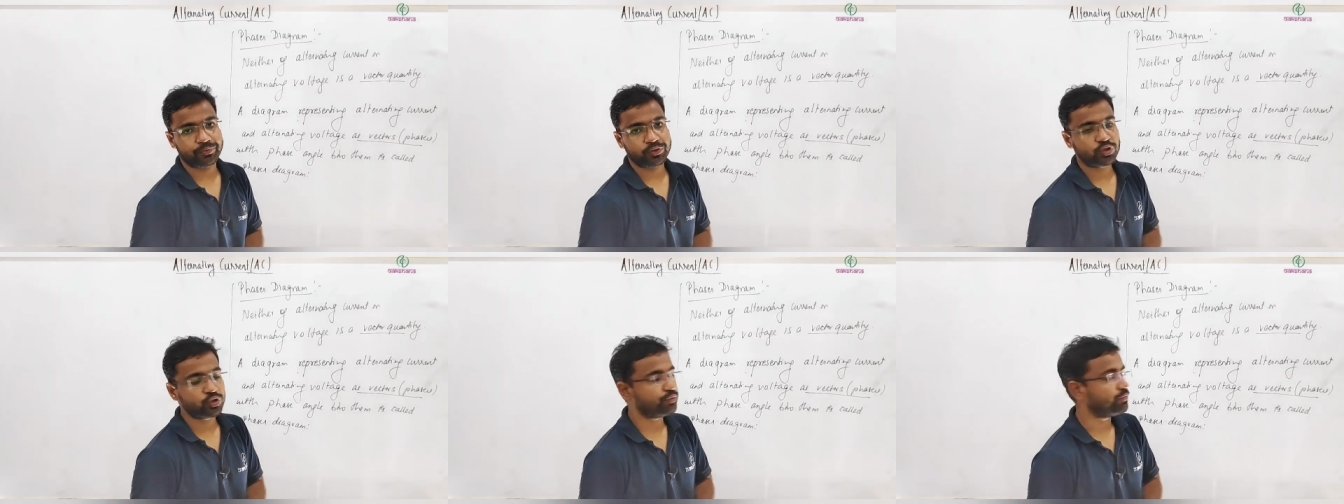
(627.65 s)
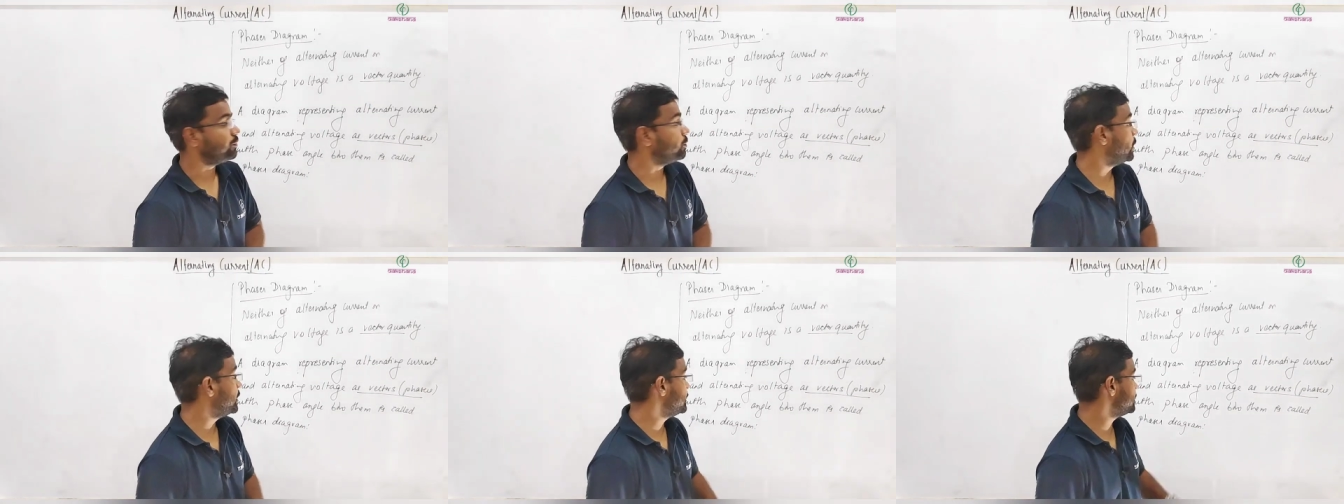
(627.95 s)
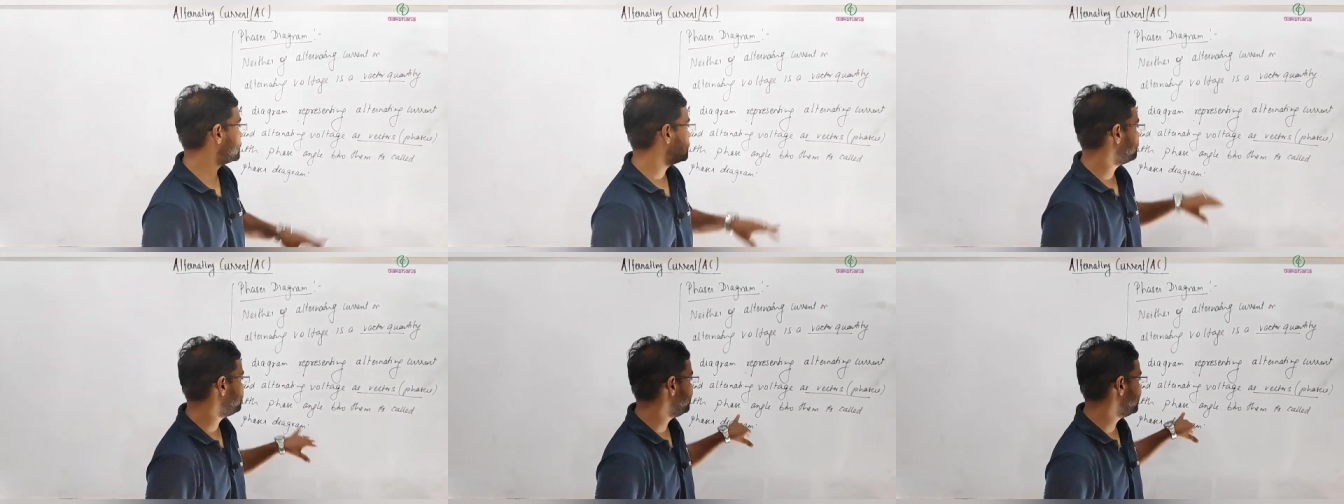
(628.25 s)
So what is
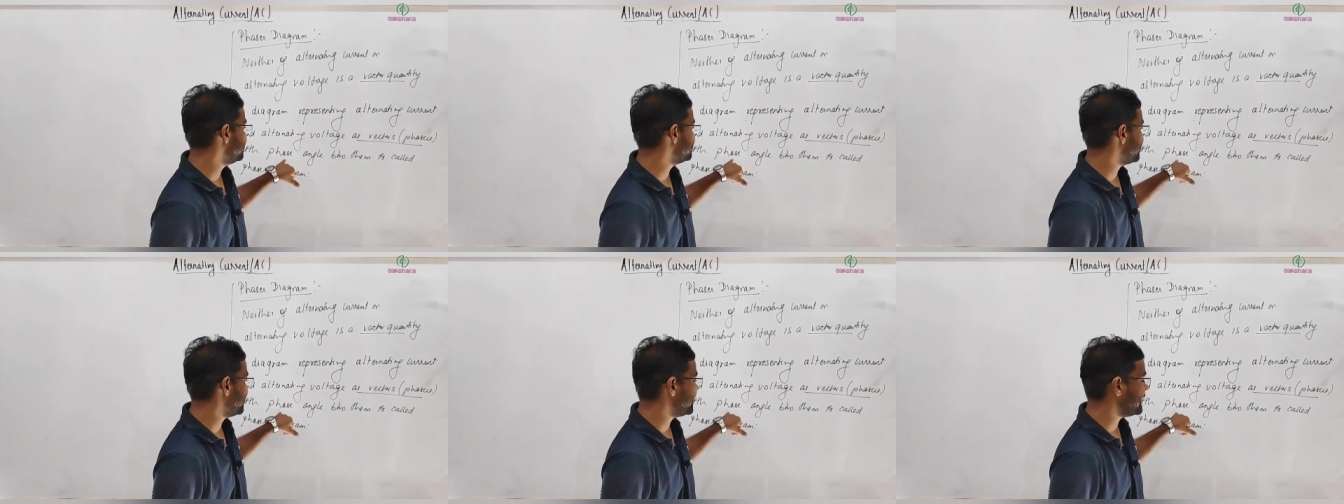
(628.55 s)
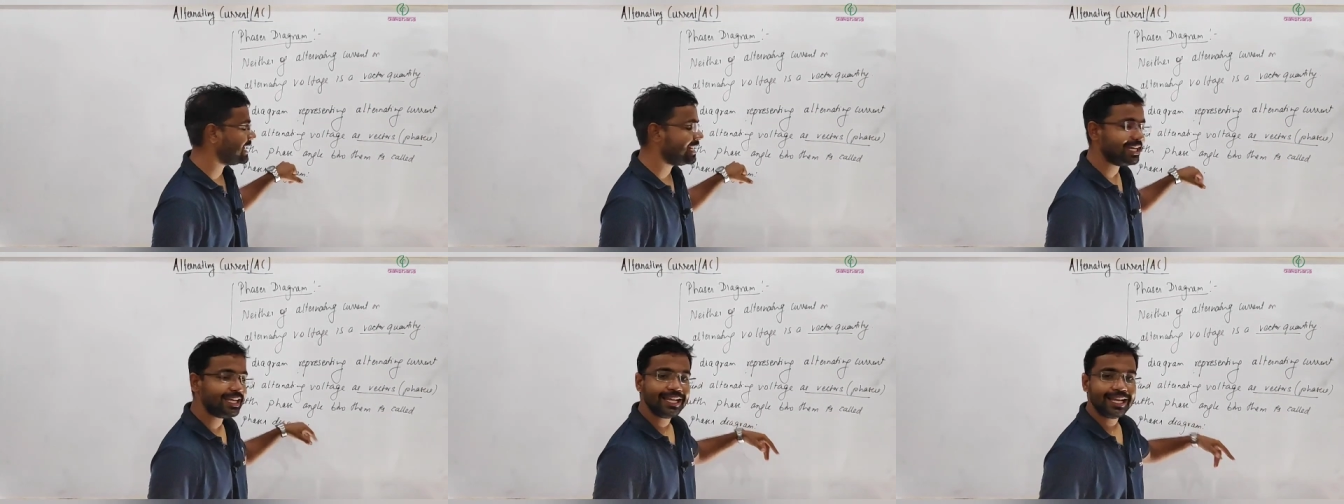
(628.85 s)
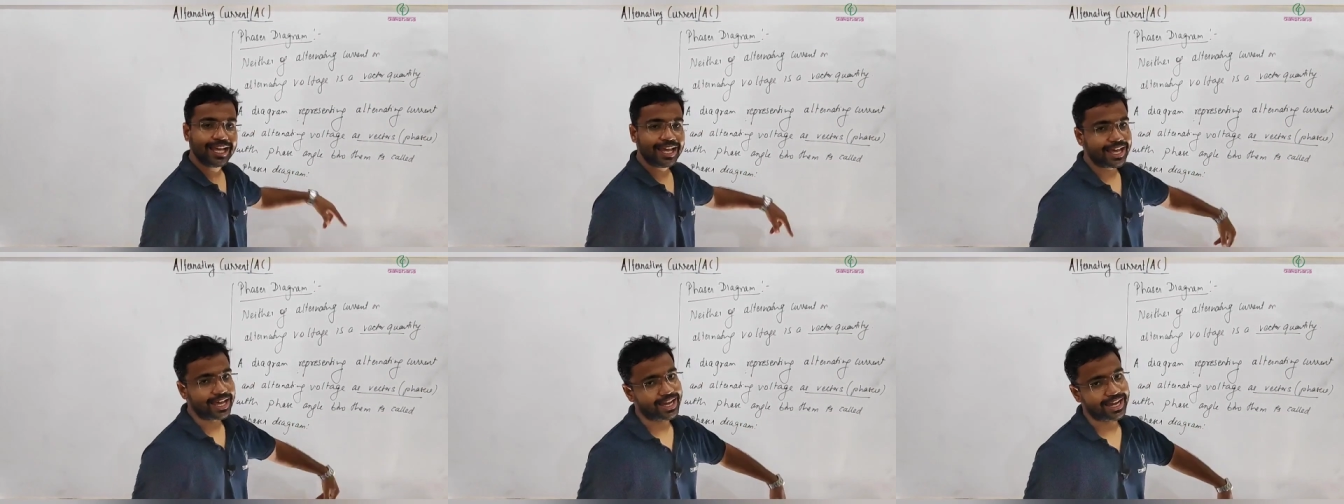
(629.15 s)
the phase angle?
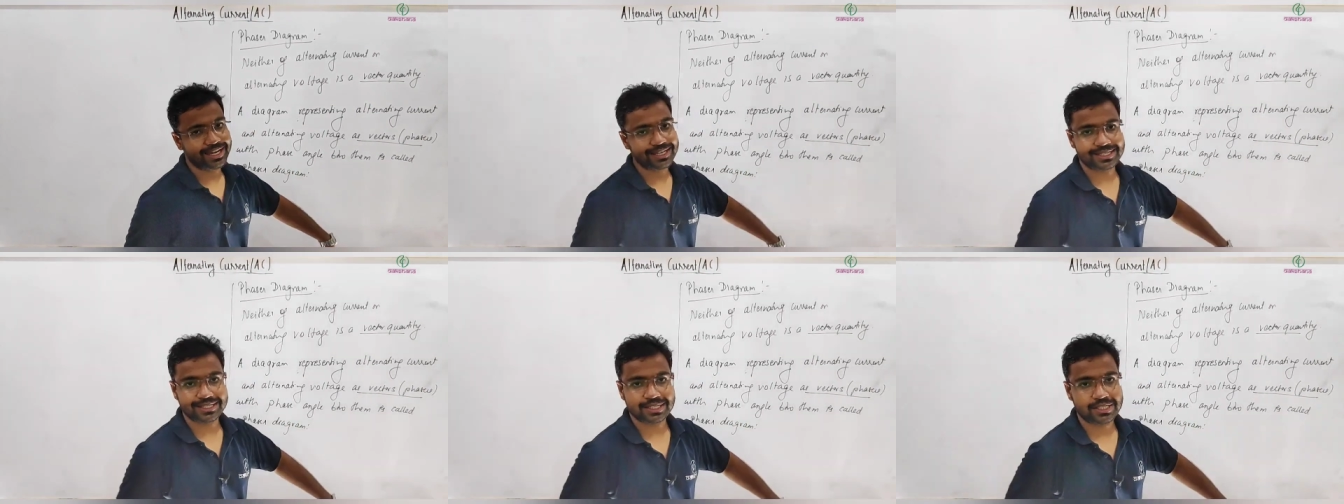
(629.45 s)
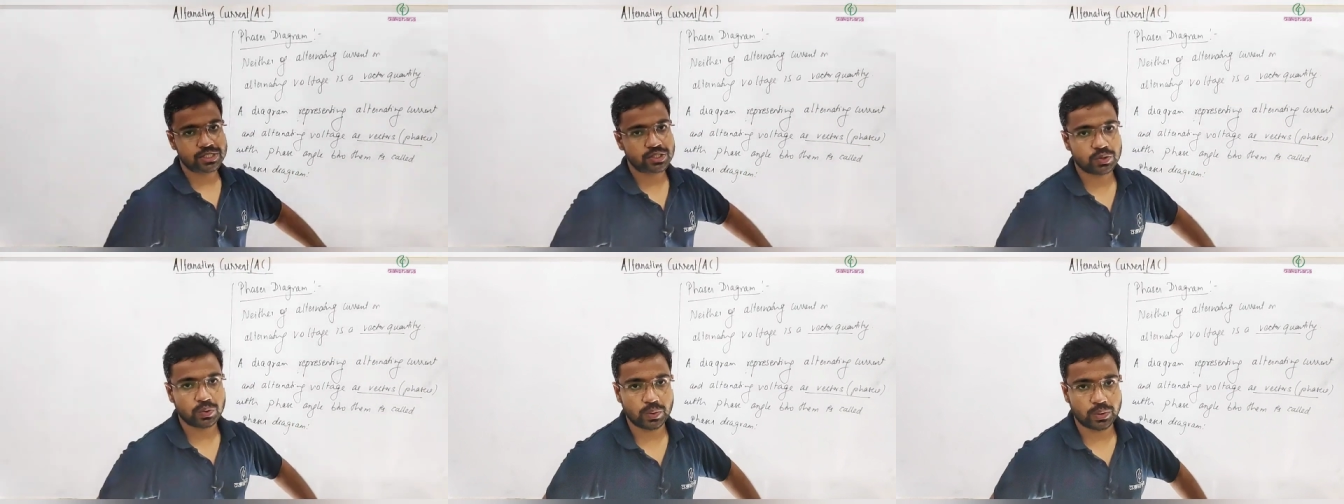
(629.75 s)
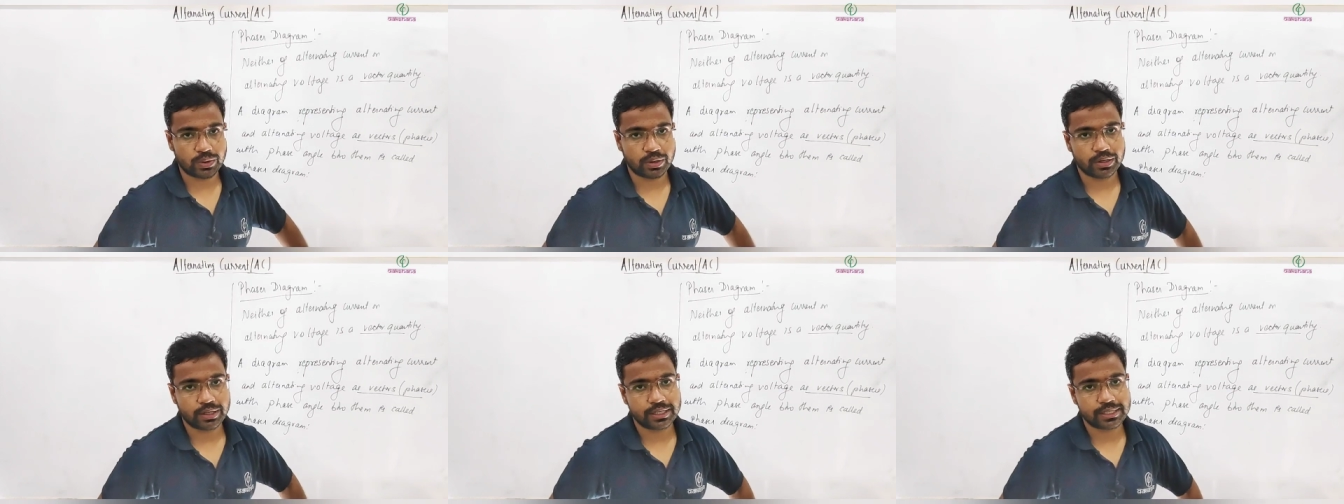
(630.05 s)
I just
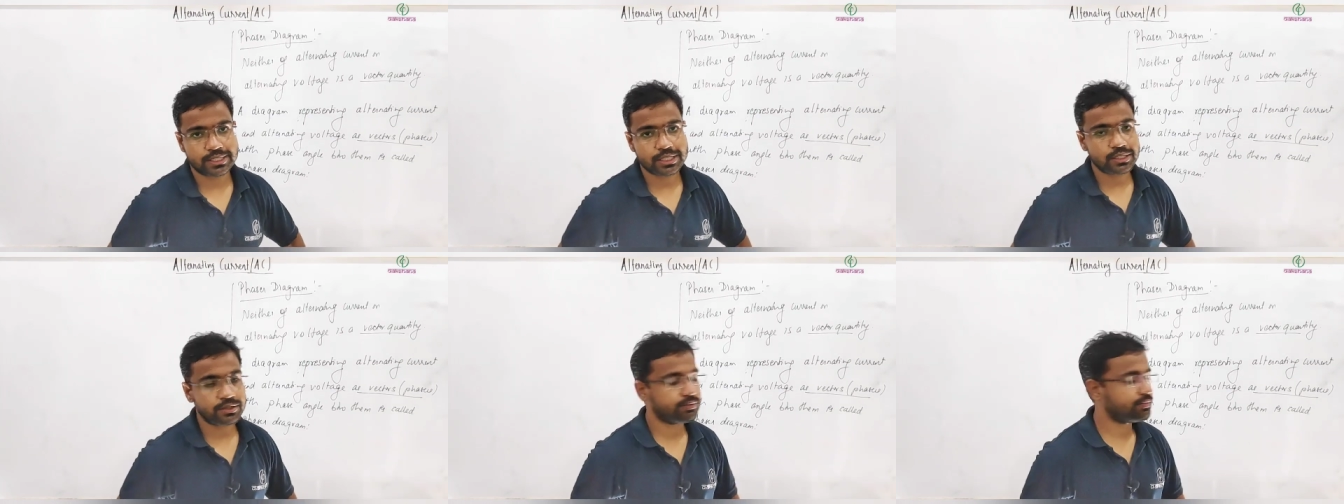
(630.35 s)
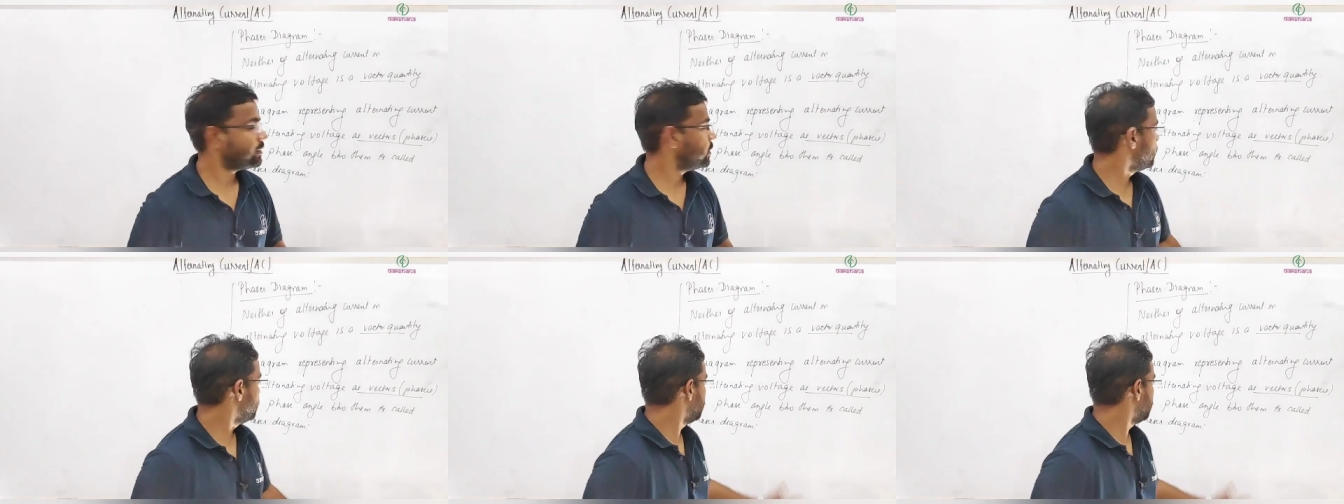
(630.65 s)
told, is it?